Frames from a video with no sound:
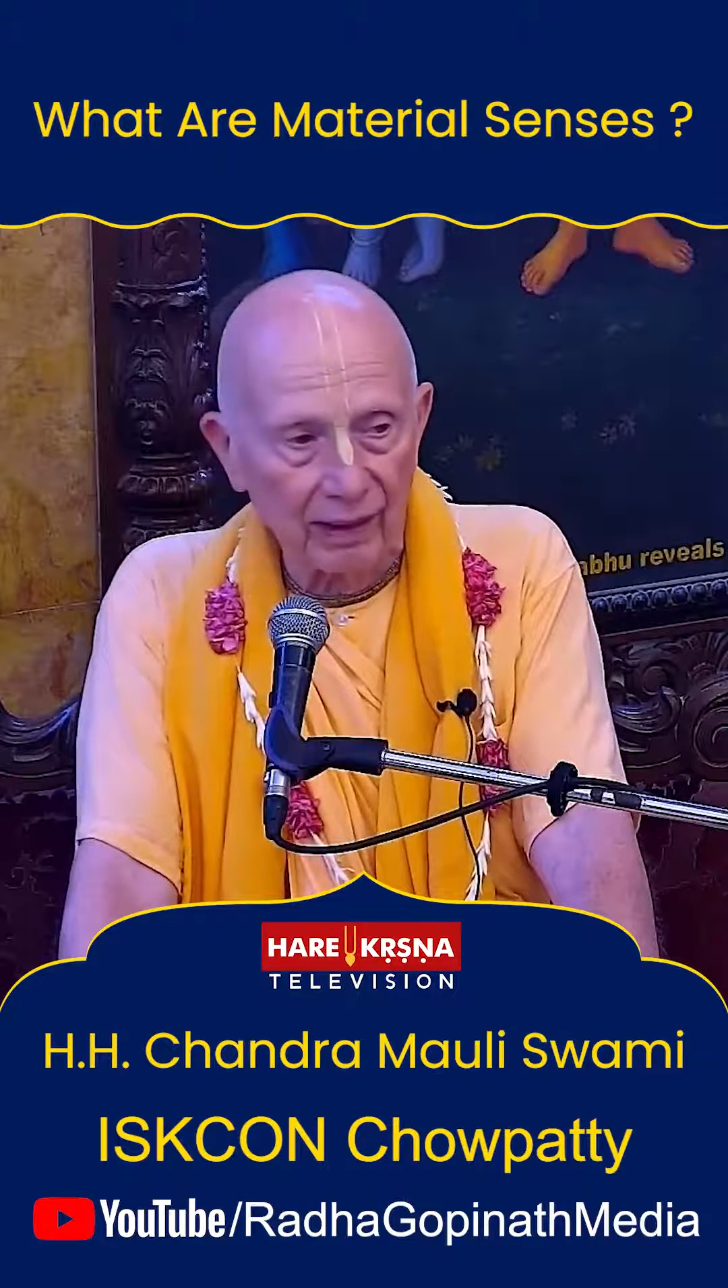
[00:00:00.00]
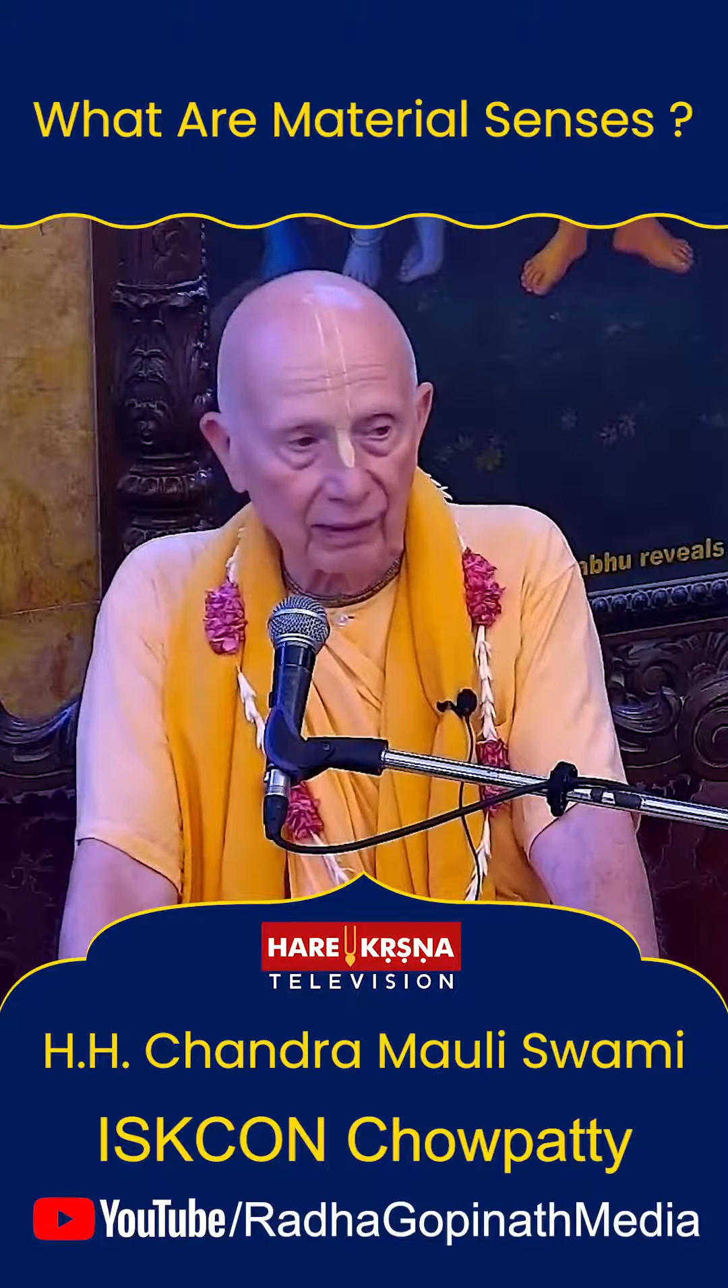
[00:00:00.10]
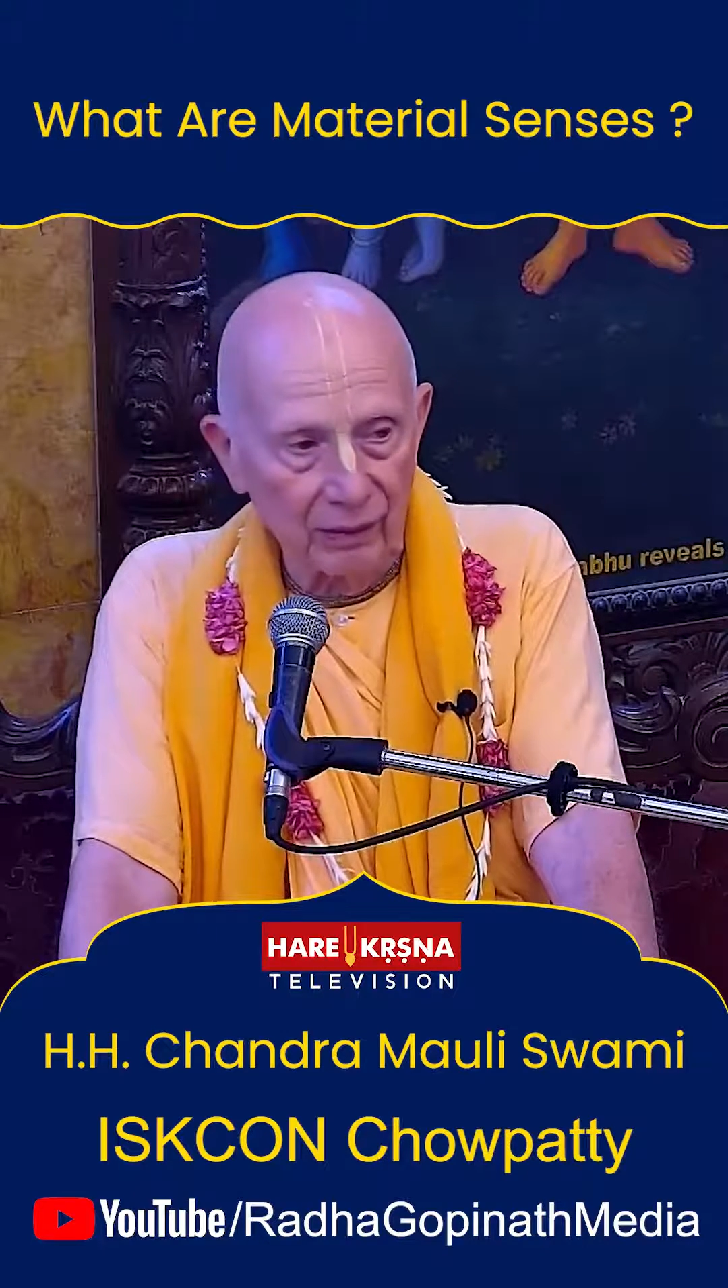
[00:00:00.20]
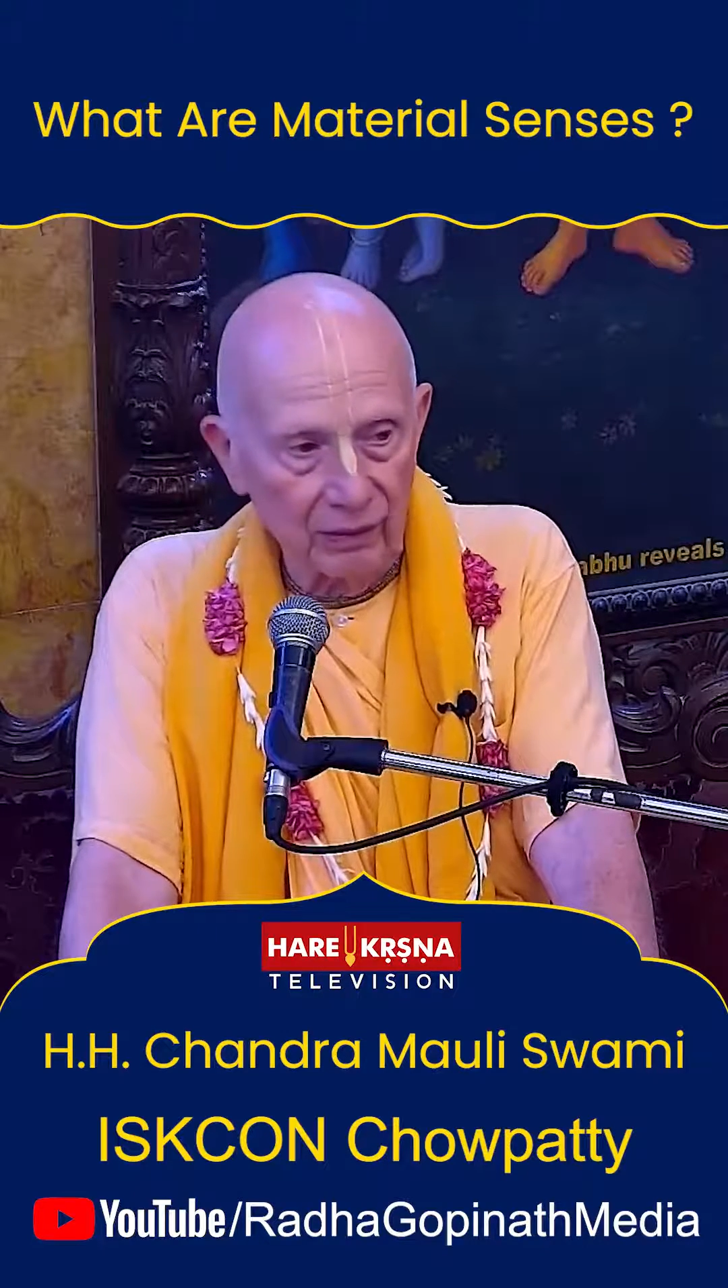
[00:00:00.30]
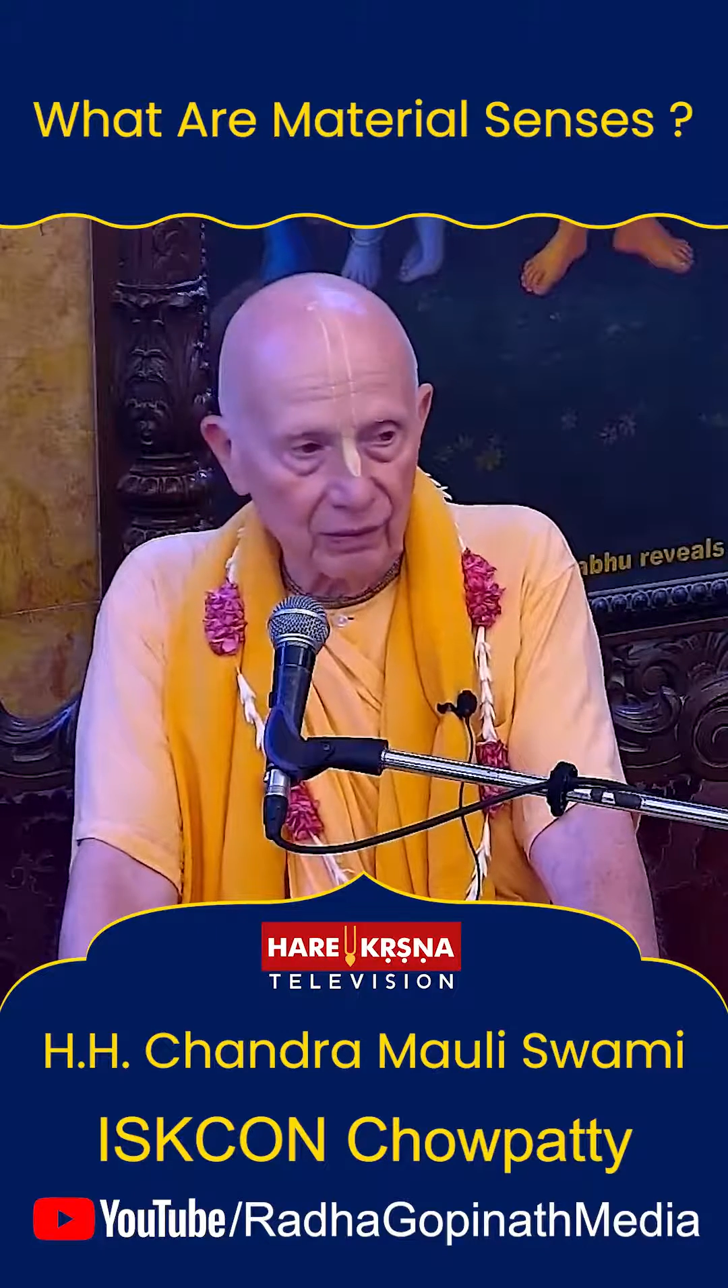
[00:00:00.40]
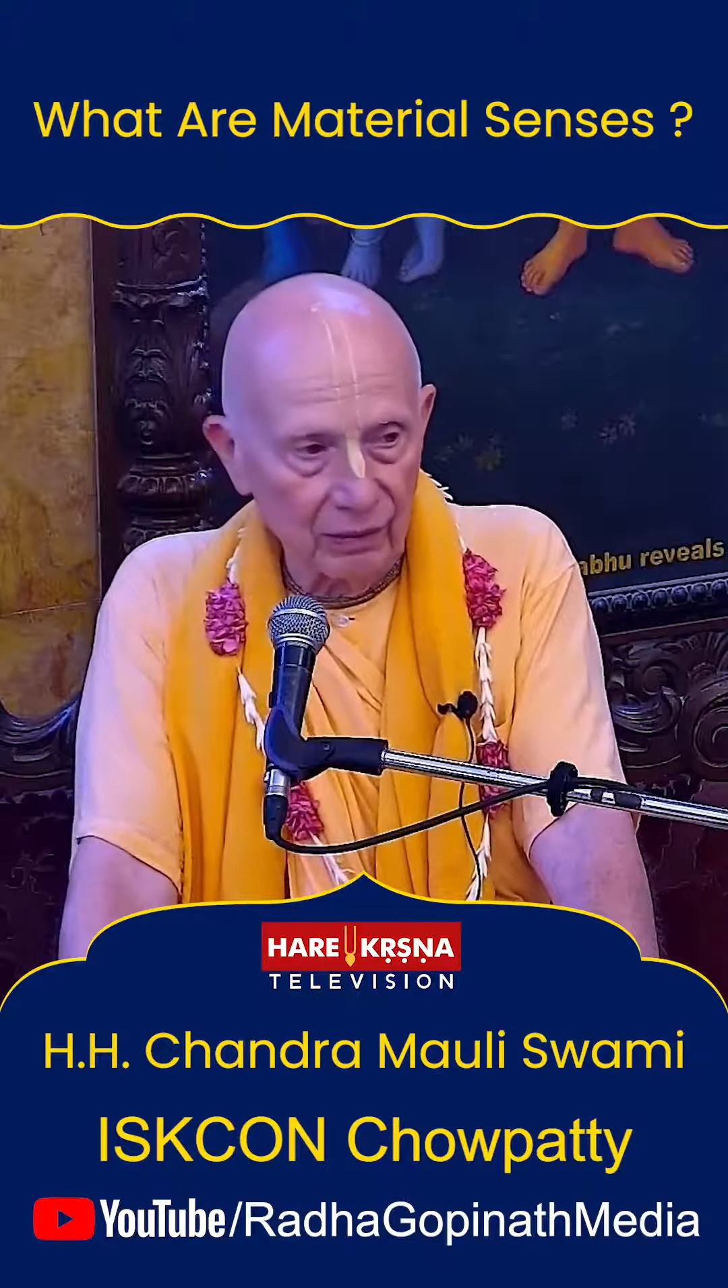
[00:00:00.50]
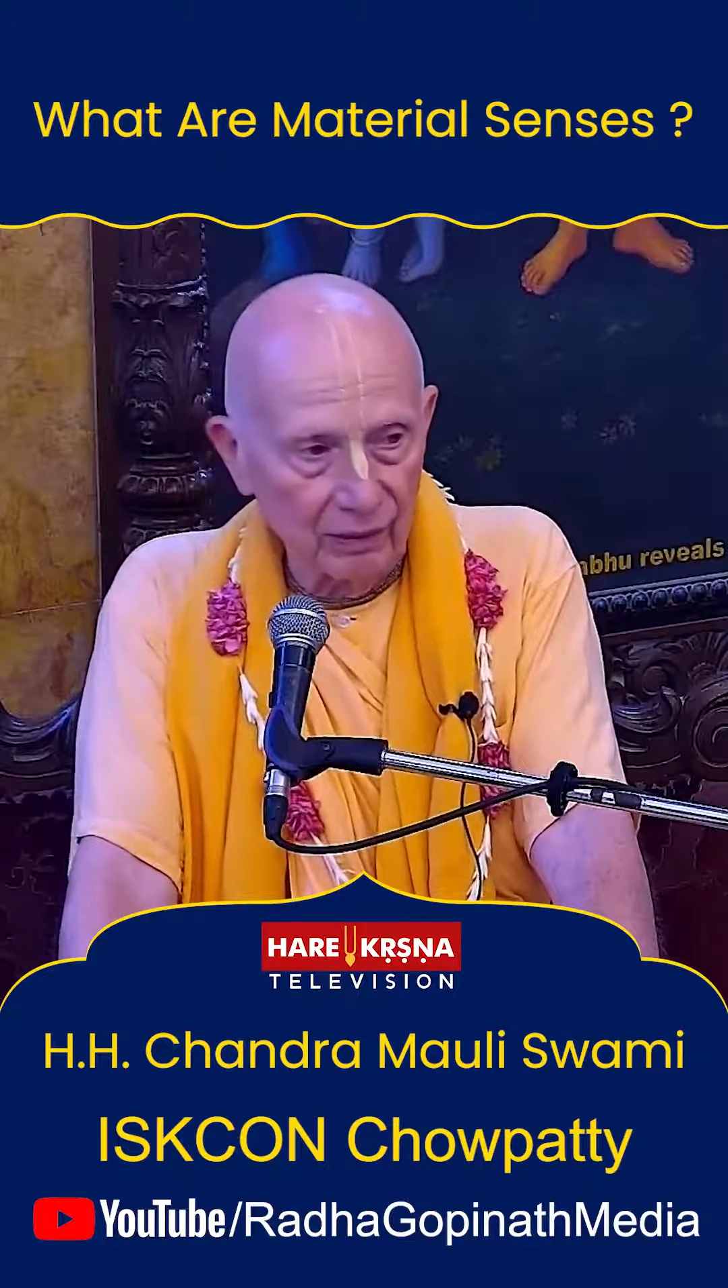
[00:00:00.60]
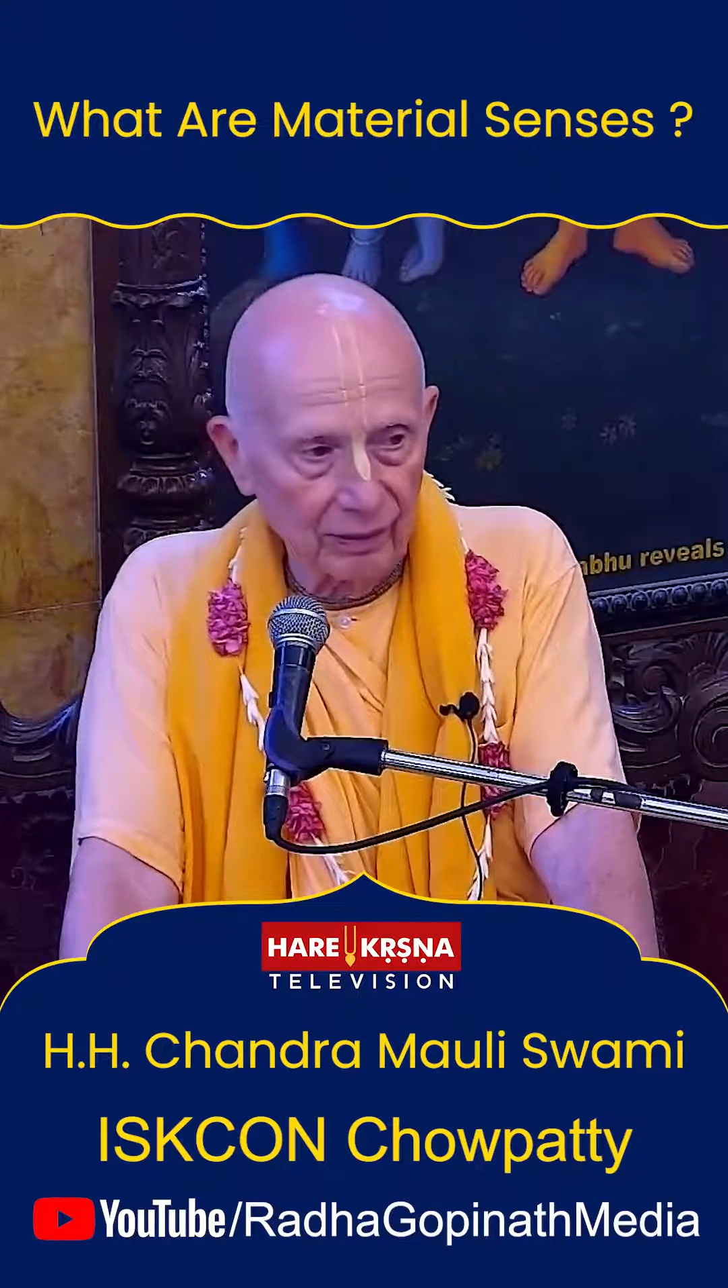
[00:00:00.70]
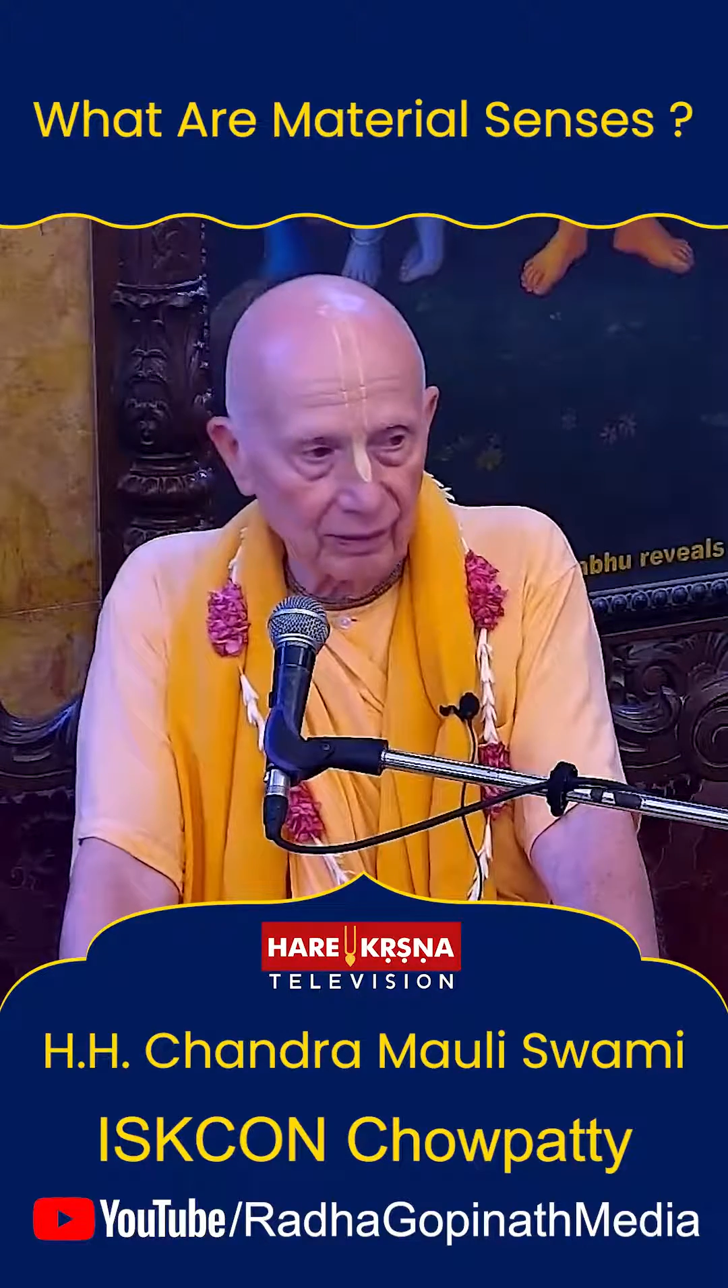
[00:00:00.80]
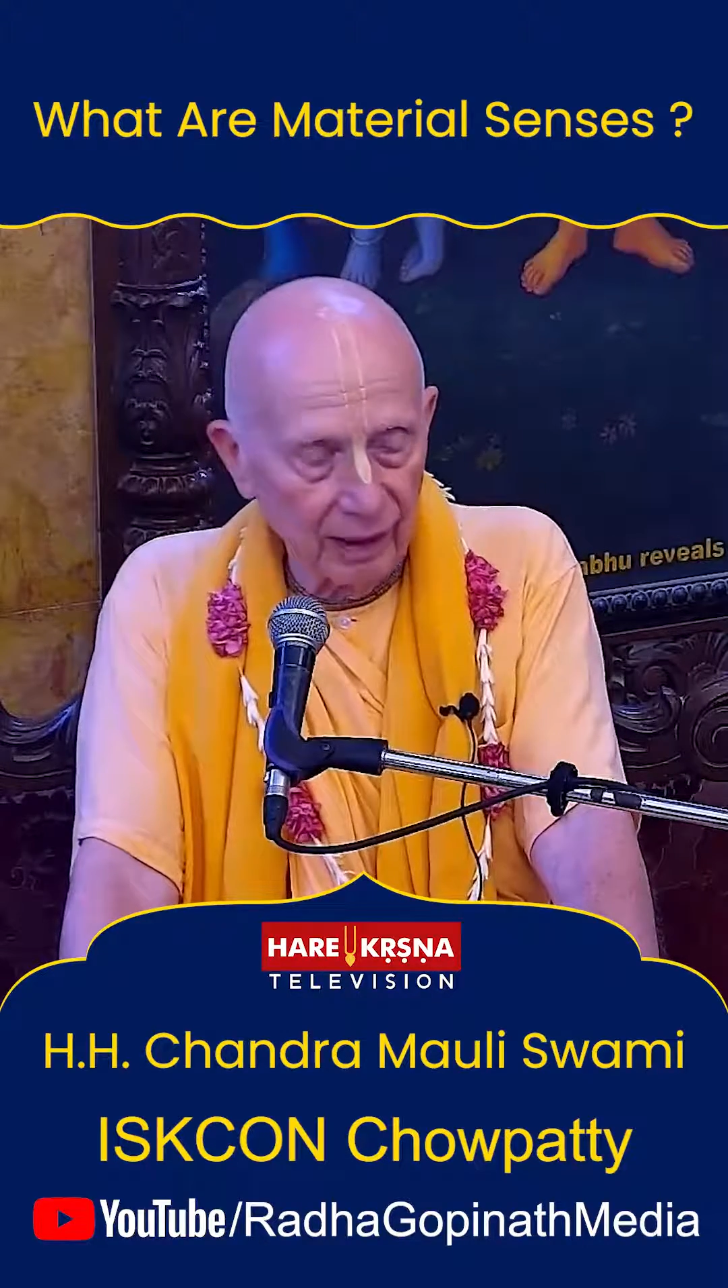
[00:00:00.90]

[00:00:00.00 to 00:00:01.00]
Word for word: illusion?